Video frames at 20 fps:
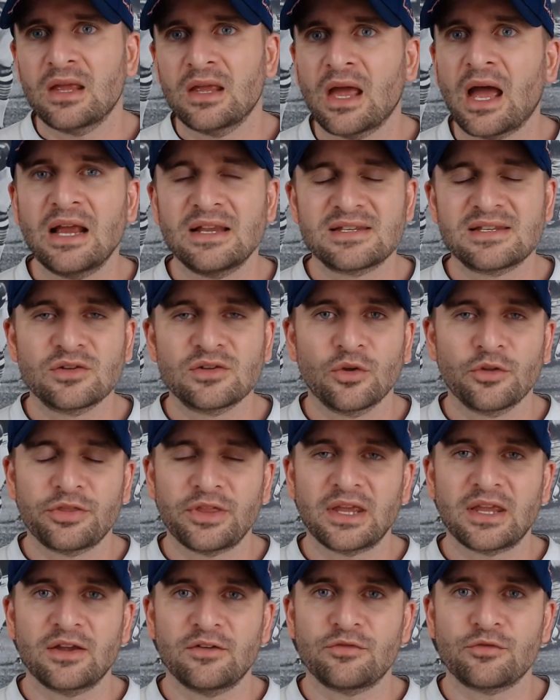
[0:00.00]
I still
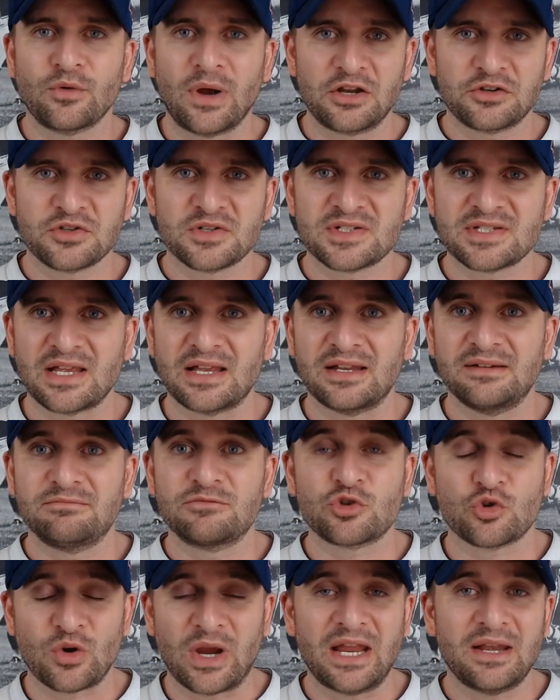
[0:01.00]
think if Rodgers said,
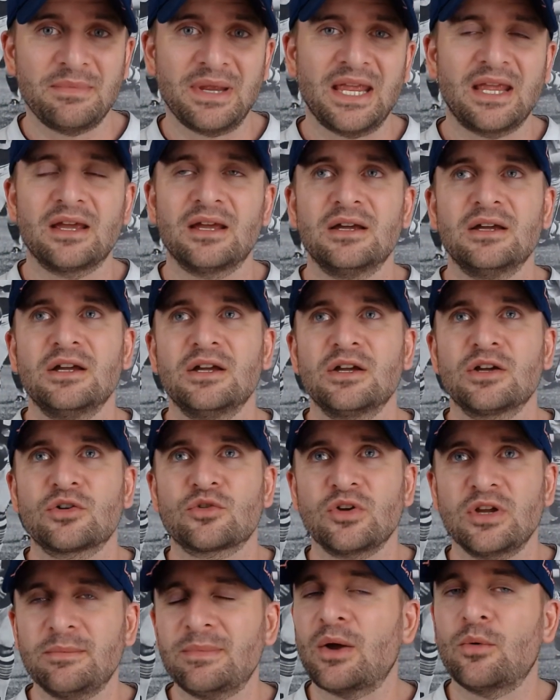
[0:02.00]
trade me,
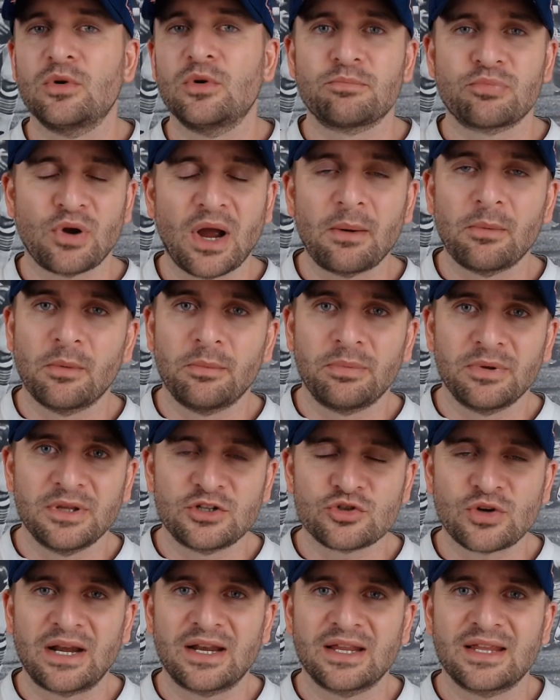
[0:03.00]
Green Bay would probably
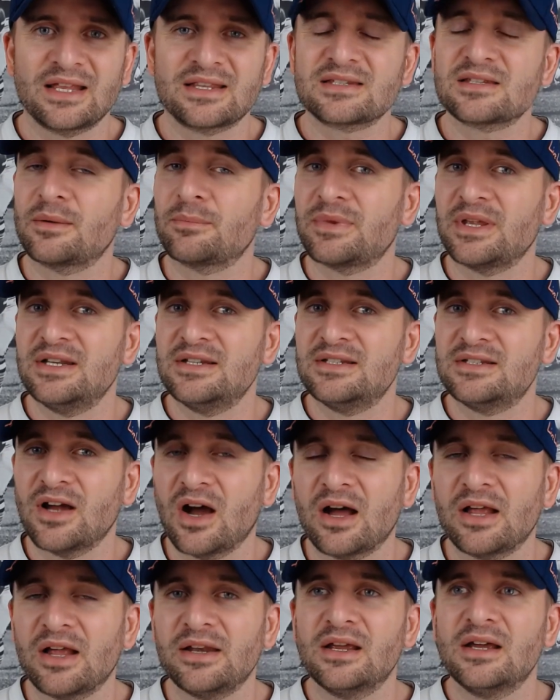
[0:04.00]
try to get something
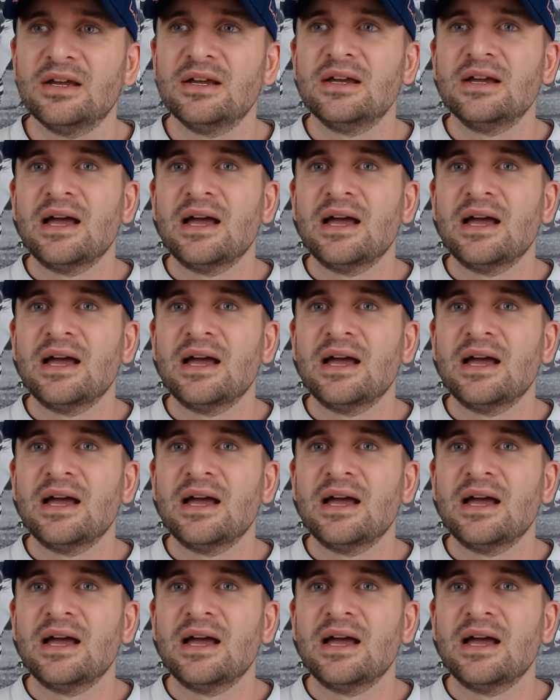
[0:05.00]
done.